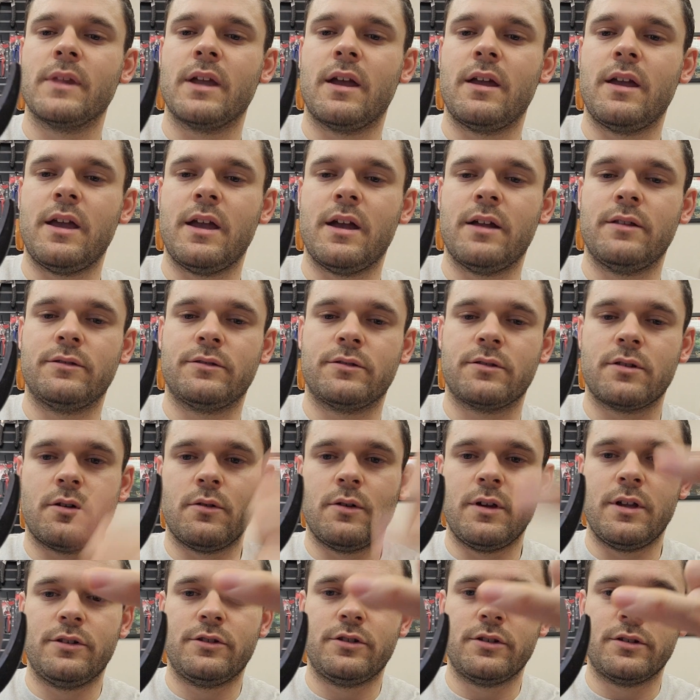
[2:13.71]
And so
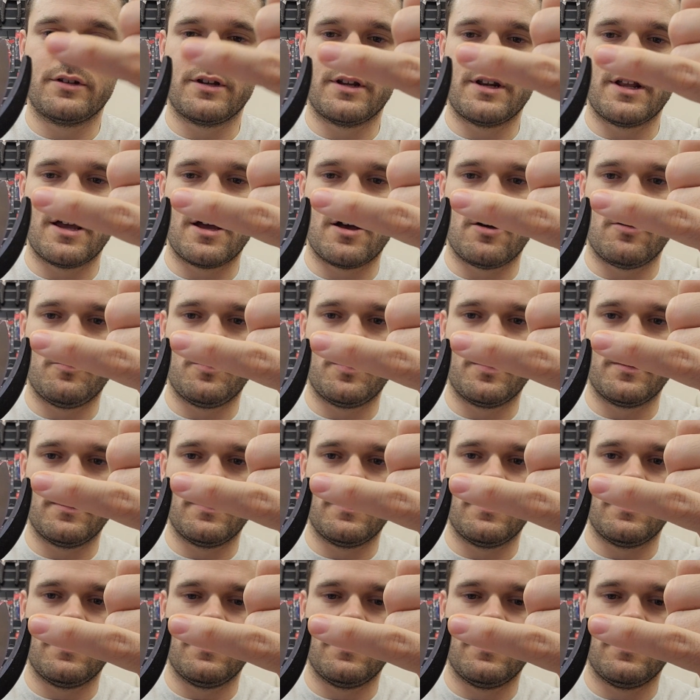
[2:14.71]
it's just going to help
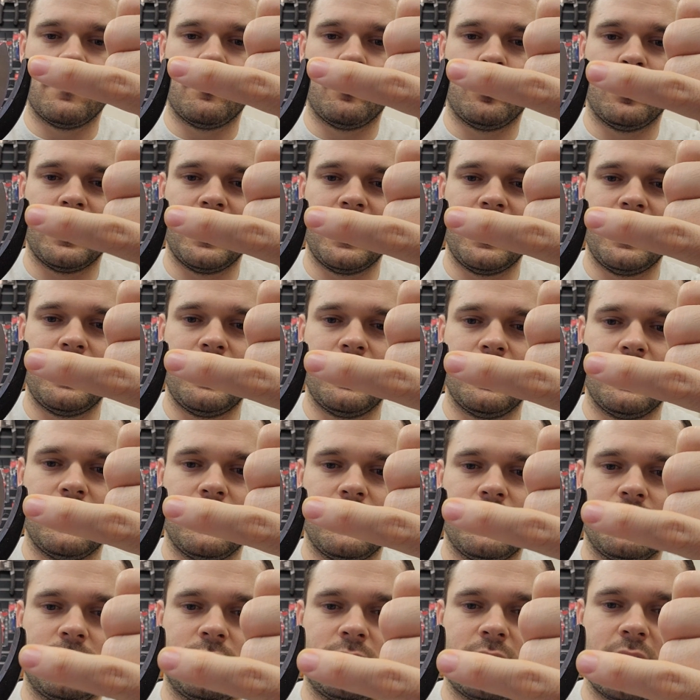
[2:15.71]
the blade
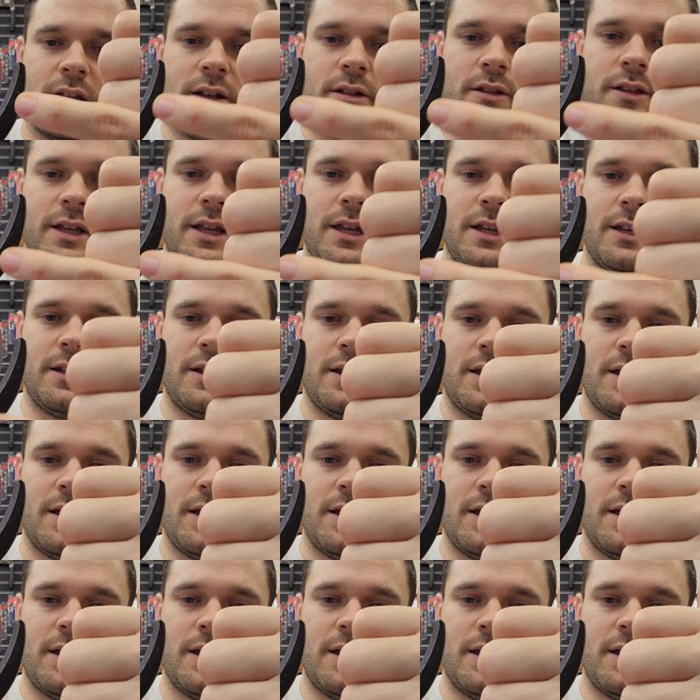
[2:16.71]
stay clean,